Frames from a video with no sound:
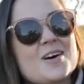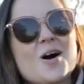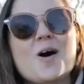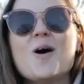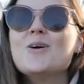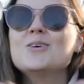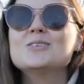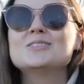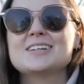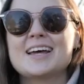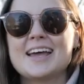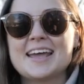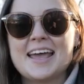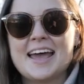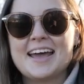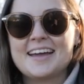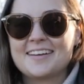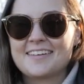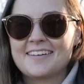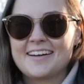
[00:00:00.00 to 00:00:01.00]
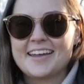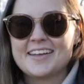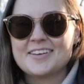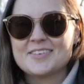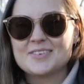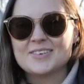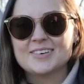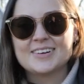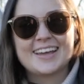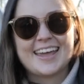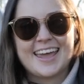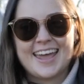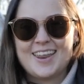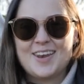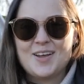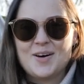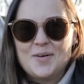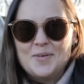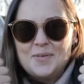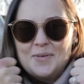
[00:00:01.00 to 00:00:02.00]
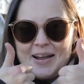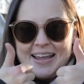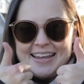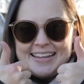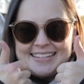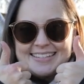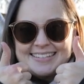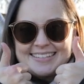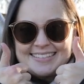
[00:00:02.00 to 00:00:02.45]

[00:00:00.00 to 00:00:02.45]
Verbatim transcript: the whole day at Cradle. Cannot wait.